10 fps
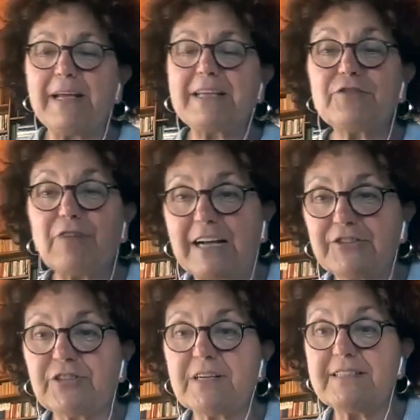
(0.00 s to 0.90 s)

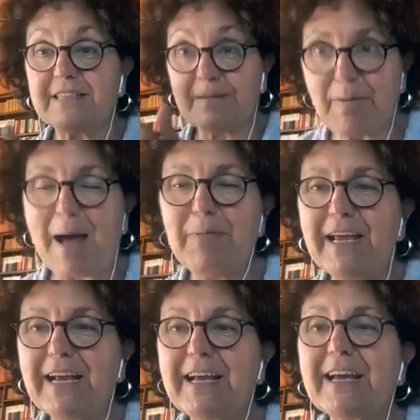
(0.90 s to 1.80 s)
structures, in
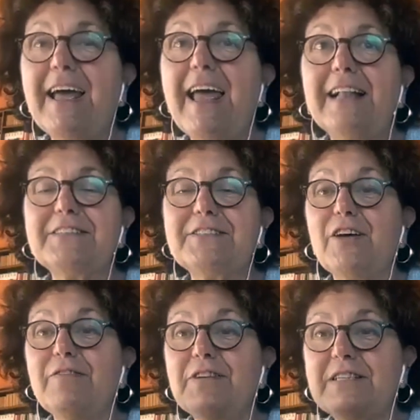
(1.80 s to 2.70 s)
public health
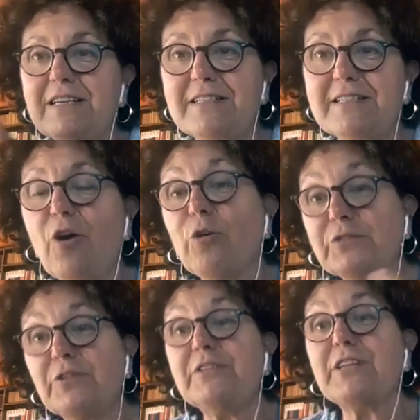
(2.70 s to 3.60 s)
services,
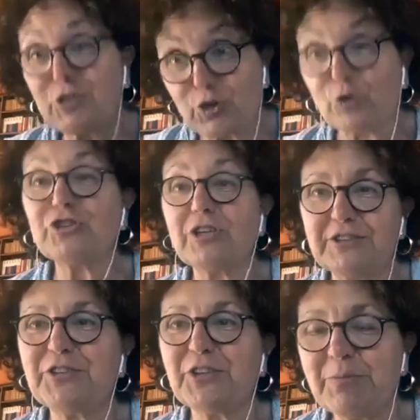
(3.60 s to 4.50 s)
also in the social
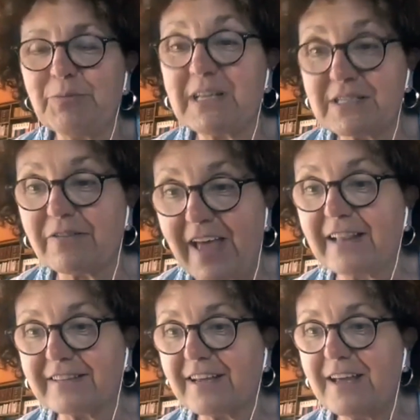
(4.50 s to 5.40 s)
determinants of
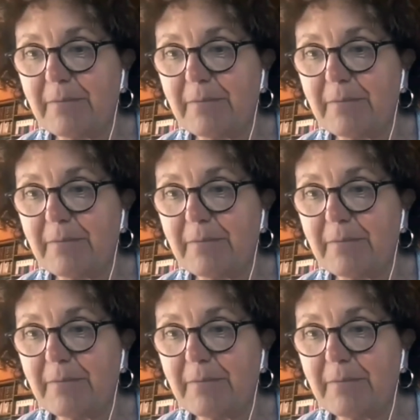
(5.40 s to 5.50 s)
health,